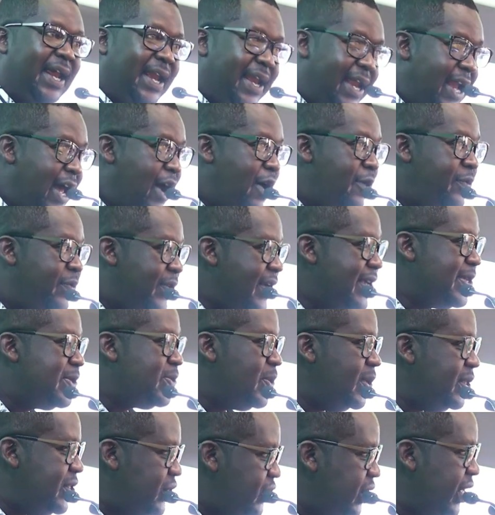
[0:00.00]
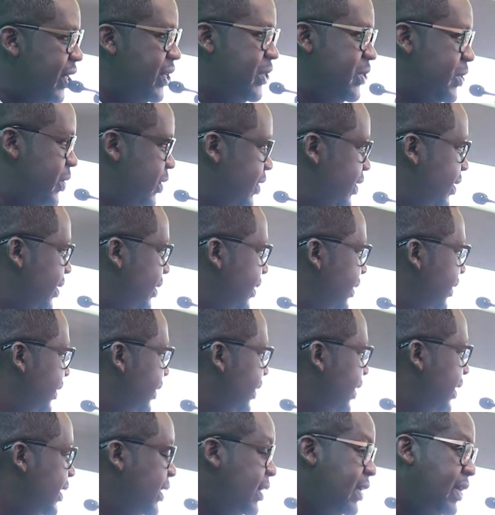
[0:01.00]
Now things will change.
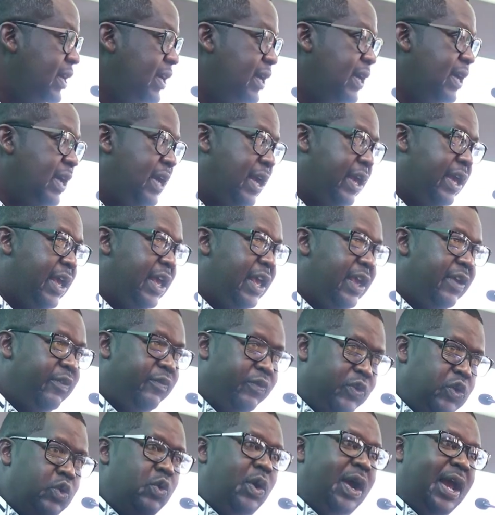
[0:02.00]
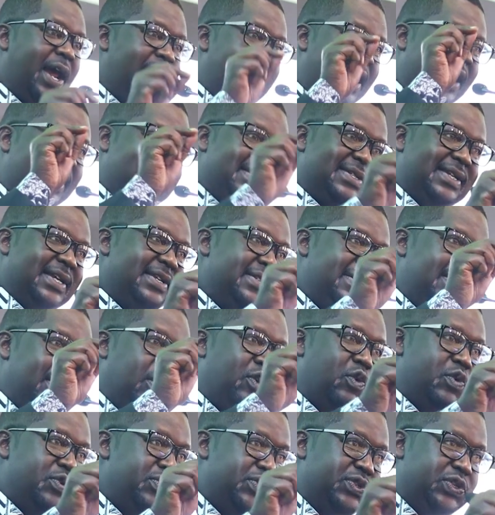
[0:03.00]
If you can access the
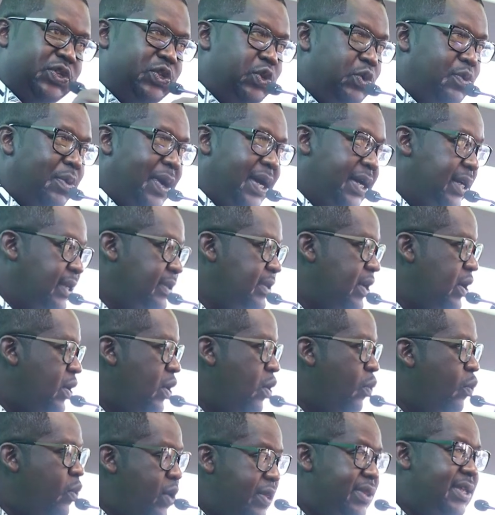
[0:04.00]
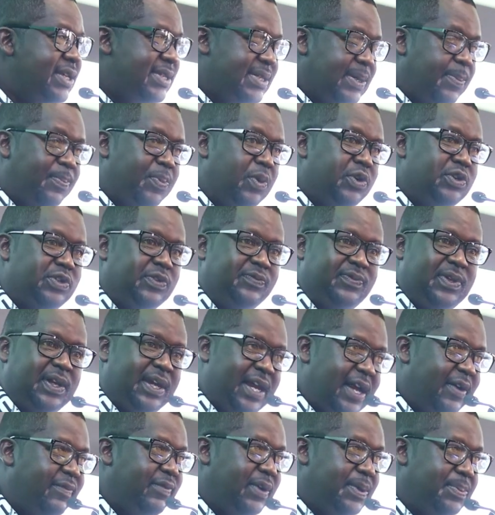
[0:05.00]
consumer with the support of the
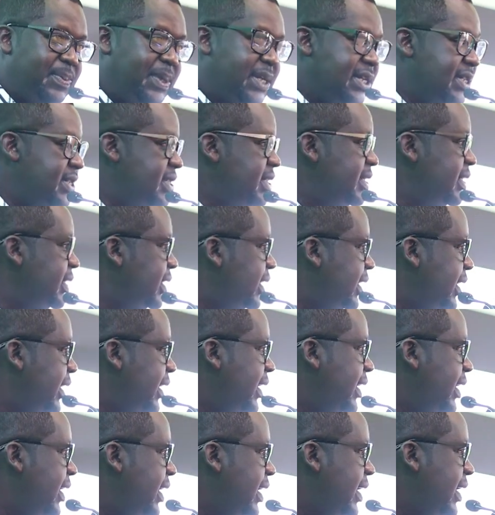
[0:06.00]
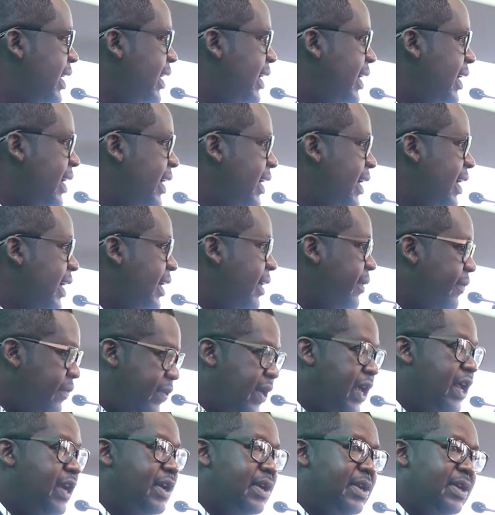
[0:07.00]
government,
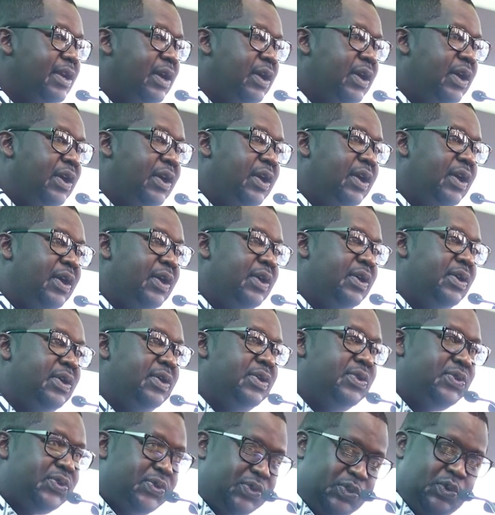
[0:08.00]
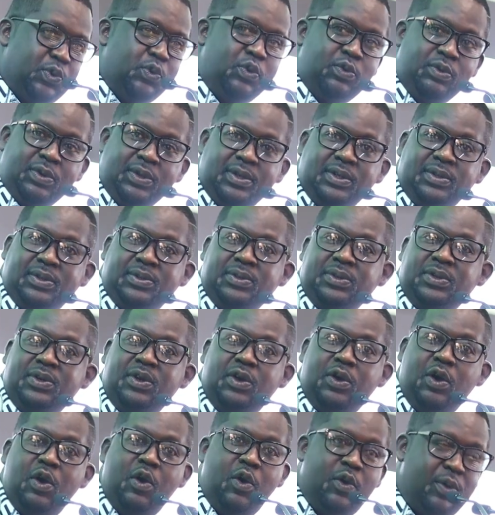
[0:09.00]
then soon
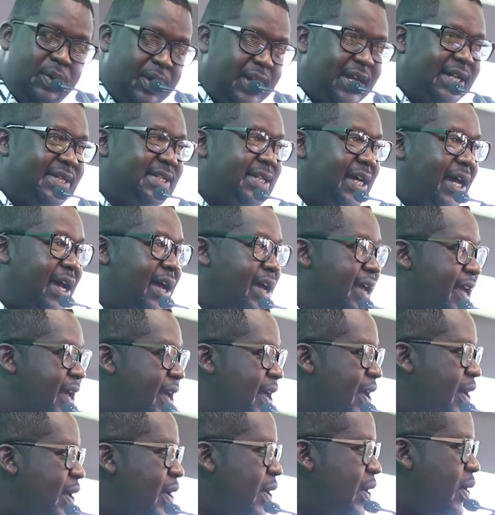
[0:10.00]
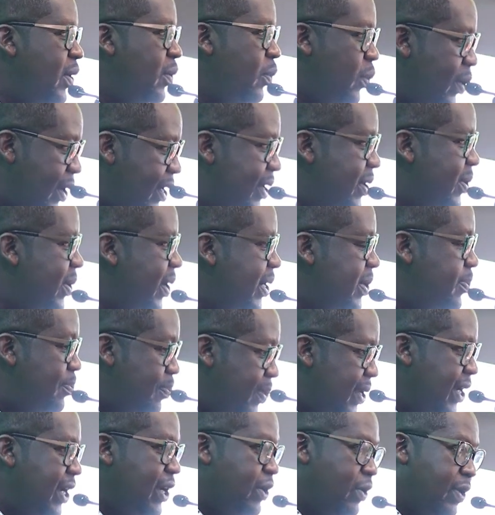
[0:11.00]
or later, will
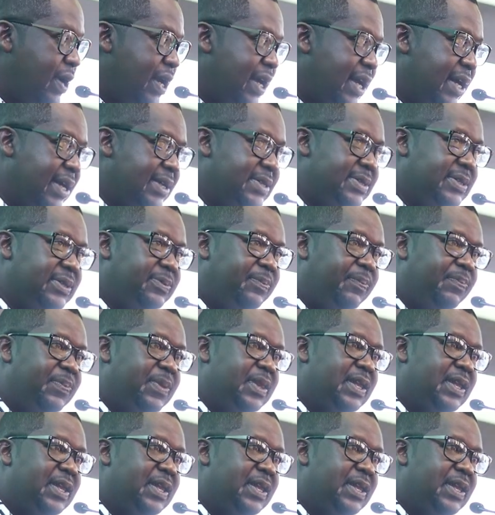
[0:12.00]
create billionaires.